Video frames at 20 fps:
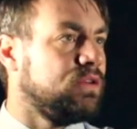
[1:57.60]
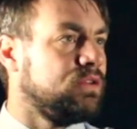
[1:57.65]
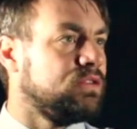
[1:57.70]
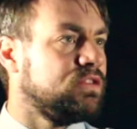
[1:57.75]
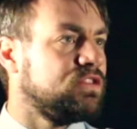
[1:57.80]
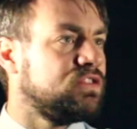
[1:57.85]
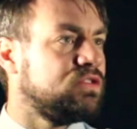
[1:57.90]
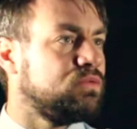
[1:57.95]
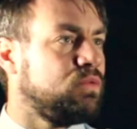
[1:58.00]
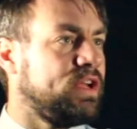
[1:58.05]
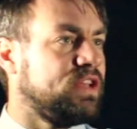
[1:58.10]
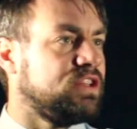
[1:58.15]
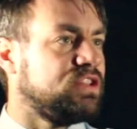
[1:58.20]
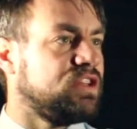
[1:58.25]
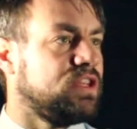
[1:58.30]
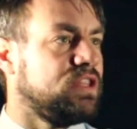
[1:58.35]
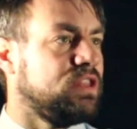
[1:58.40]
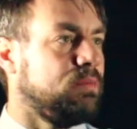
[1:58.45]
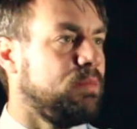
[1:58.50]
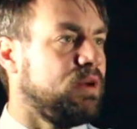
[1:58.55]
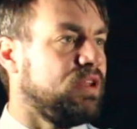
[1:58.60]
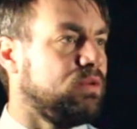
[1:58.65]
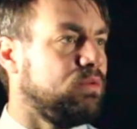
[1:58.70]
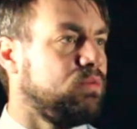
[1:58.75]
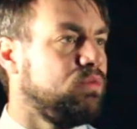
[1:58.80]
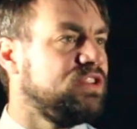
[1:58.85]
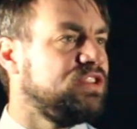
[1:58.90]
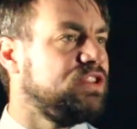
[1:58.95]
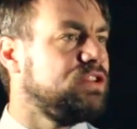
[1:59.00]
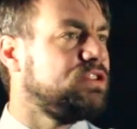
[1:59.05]
switch in the middle,
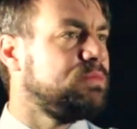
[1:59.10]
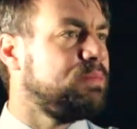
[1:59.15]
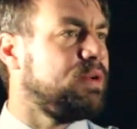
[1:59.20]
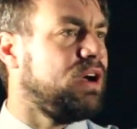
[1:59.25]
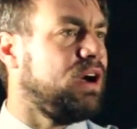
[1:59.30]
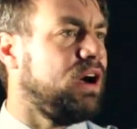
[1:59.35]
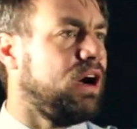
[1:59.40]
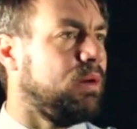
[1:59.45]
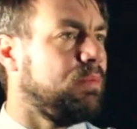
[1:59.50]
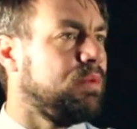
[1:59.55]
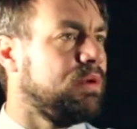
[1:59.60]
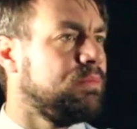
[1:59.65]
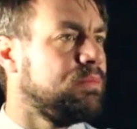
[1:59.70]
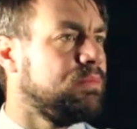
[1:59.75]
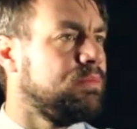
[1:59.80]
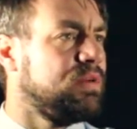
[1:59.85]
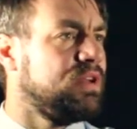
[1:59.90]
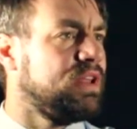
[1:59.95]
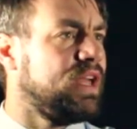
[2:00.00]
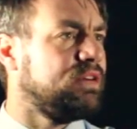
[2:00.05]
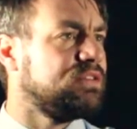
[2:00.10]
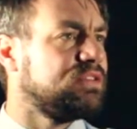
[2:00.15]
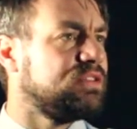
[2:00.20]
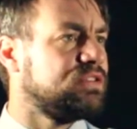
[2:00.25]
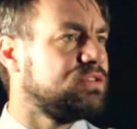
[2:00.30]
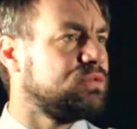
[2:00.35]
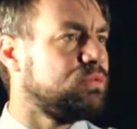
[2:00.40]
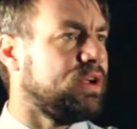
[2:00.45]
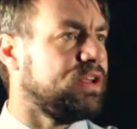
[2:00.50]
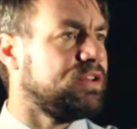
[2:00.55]
which used to be a hub, but now is a
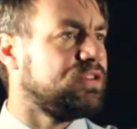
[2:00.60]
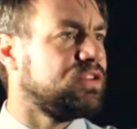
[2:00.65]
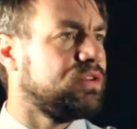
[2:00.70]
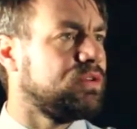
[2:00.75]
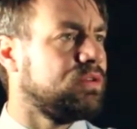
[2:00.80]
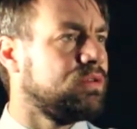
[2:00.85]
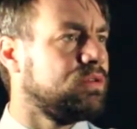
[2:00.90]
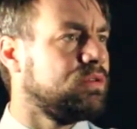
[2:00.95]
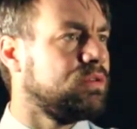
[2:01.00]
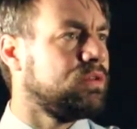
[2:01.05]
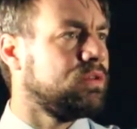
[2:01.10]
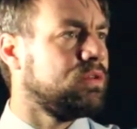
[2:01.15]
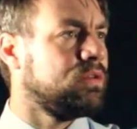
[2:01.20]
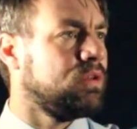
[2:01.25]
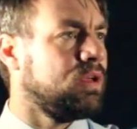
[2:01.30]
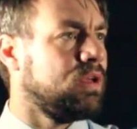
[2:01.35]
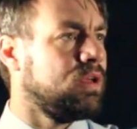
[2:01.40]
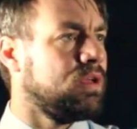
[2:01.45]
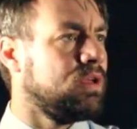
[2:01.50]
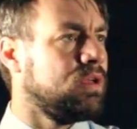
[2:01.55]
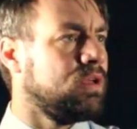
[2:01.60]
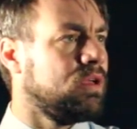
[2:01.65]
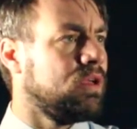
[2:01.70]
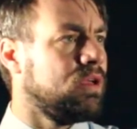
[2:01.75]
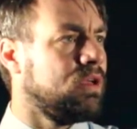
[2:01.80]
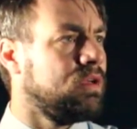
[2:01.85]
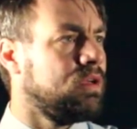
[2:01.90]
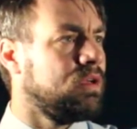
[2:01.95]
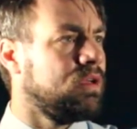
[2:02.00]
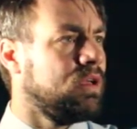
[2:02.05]
switch.
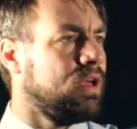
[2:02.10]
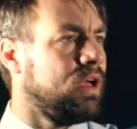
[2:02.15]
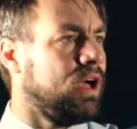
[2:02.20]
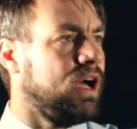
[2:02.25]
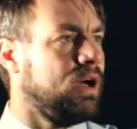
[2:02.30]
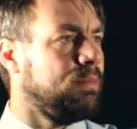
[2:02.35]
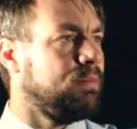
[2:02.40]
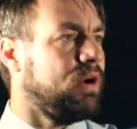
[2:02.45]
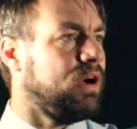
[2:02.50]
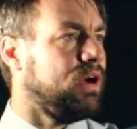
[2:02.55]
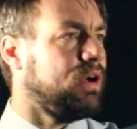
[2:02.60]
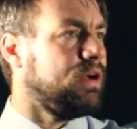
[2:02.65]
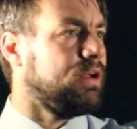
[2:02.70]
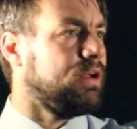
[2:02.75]
I know